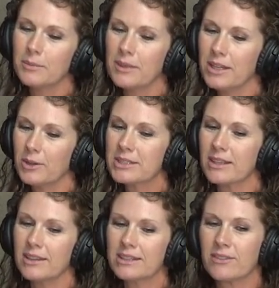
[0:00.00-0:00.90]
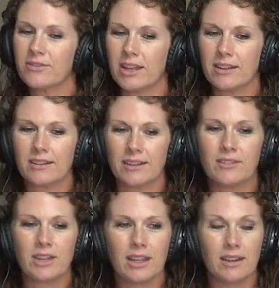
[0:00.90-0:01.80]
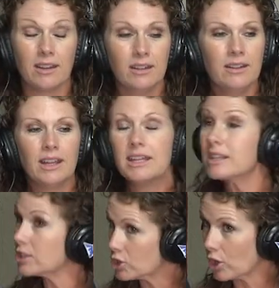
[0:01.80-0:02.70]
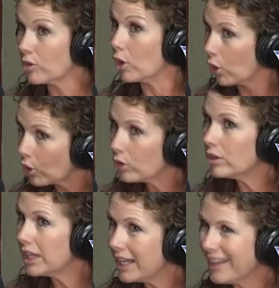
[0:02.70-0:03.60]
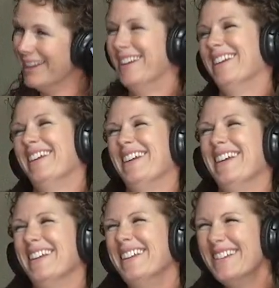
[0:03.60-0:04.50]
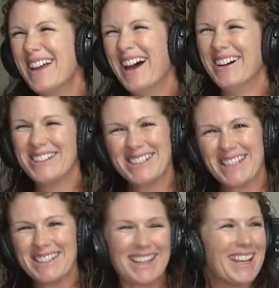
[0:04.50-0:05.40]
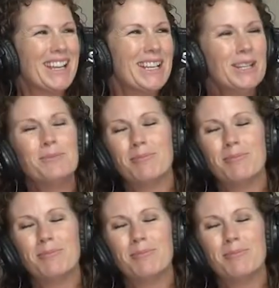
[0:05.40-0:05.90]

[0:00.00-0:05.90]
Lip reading: It's a fun event, and it doesn't start real early on Sunday.